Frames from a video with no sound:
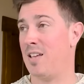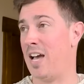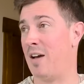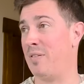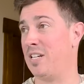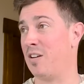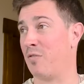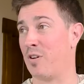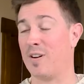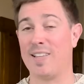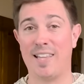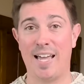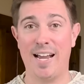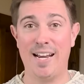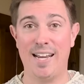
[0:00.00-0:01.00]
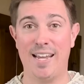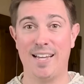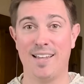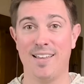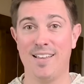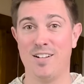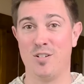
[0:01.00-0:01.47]
having different
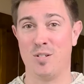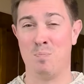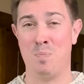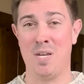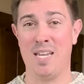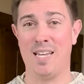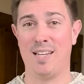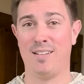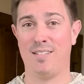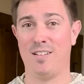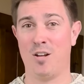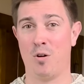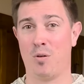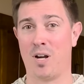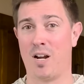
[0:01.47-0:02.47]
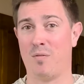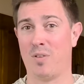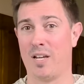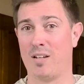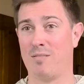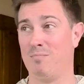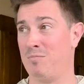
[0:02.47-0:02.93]
lighting, just being, kind of
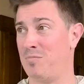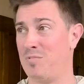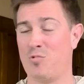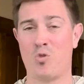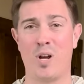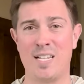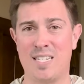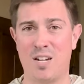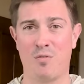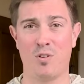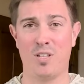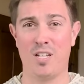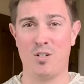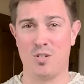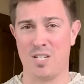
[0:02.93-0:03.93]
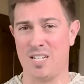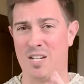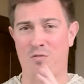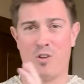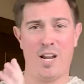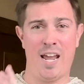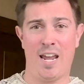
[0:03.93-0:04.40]
like dressed differently, just a
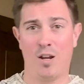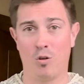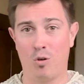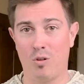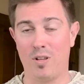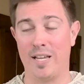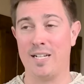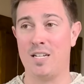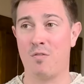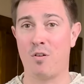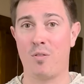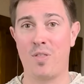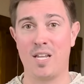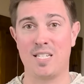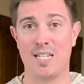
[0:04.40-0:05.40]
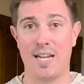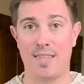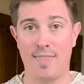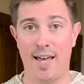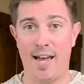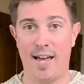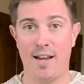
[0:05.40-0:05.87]
different angle, like different things
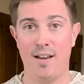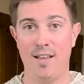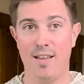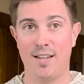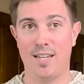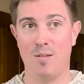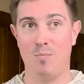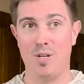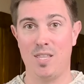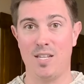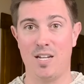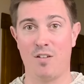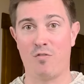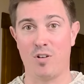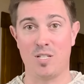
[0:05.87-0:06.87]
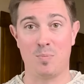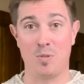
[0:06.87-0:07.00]
like that can be the difference